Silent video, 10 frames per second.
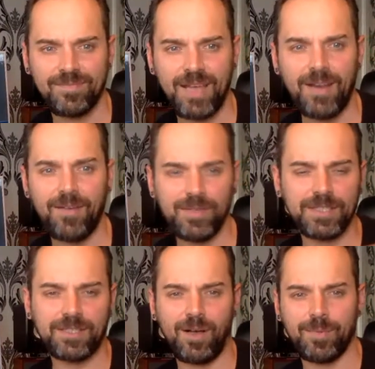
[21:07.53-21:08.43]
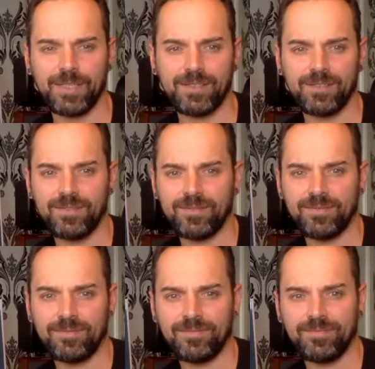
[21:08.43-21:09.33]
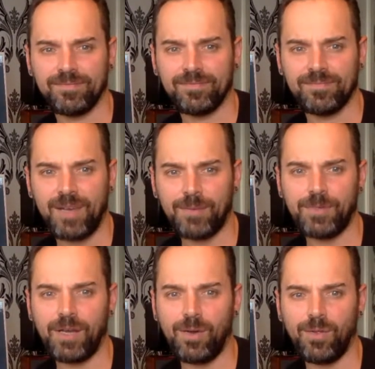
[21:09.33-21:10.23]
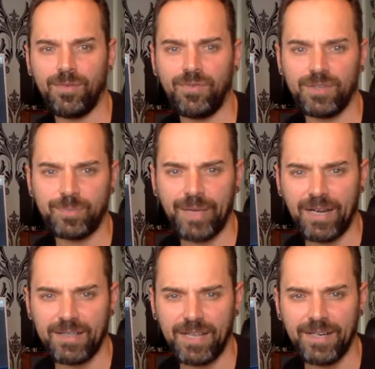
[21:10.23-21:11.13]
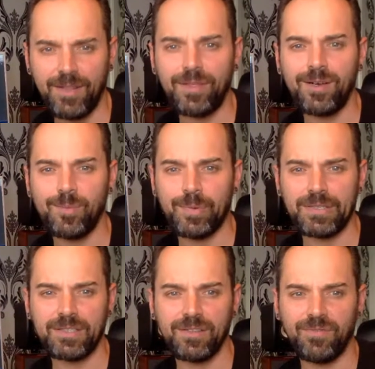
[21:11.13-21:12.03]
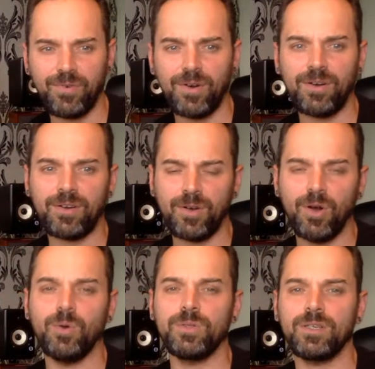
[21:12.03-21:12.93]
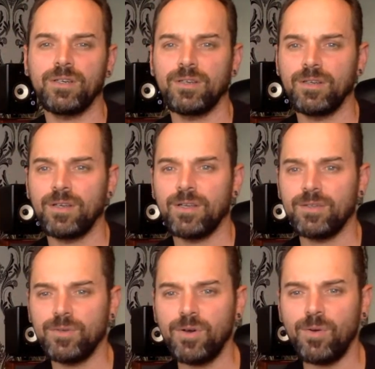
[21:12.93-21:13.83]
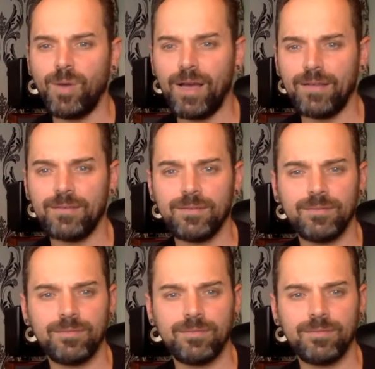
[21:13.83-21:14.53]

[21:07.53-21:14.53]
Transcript: I love it, this comment. I've tried all the fuzz pedal and nothing compares to the 4 code. You know what?